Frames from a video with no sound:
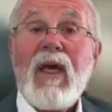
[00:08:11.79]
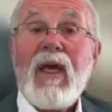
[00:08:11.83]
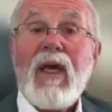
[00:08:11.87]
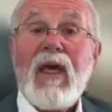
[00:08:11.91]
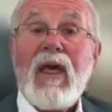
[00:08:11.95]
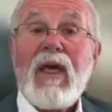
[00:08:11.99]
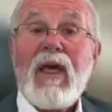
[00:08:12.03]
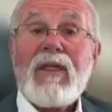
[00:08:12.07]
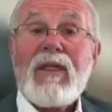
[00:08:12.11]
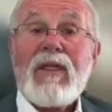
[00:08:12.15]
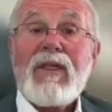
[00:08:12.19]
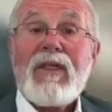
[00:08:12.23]

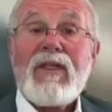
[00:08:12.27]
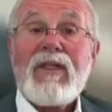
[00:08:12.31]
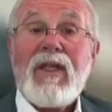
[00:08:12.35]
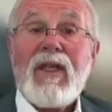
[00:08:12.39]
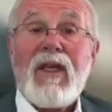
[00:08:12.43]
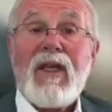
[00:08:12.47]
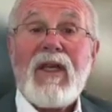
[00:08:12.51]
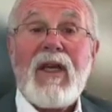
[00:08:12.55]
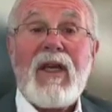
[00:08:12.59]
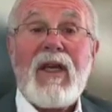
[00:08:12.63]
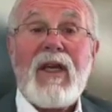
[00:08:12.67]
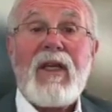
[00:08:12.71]
It's
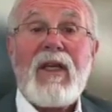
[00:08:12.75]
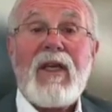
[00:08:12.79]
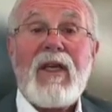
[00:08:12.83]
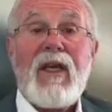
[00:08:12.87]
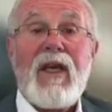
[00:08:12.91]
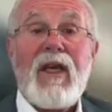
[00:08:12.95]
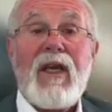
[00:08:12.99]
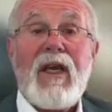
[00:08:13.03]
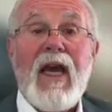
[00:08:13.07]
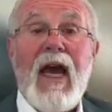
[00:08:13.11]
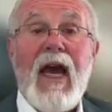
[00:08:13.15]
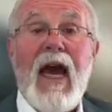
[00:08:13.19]

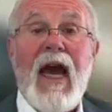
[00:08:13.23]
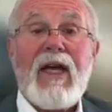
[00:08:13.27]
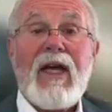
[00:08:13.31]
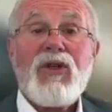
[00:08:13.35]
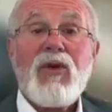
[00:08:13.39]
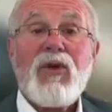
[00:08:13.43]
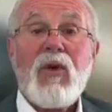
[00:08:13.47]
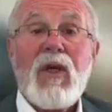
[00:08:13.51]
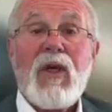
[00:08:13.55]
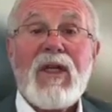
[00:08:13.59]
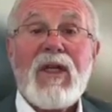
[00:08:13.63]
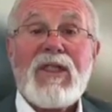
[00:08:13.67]
the
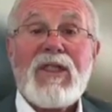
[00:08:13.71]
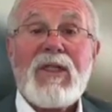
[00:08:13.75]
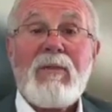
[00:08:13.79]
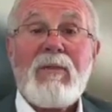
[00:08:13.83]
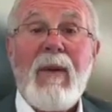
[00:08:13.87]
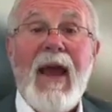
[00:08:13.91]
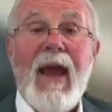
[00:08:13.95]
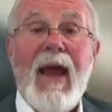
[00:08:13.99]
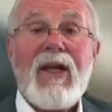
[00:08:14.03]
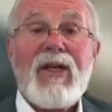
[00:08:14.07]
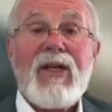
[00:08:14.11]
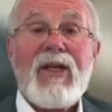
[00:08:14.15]
actual
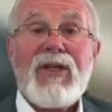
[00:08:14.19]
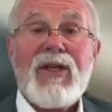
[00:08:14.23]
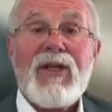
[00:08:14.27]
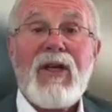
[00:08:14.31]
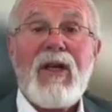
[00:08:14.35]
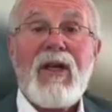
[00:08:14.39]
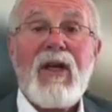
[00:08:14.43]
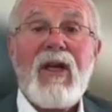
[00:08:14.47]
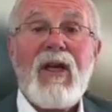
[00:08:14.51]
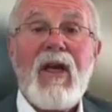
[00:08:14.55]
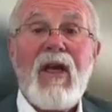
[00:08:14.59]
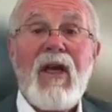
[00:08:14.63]

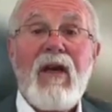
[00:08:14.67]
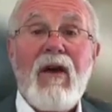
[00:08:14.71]
expansion,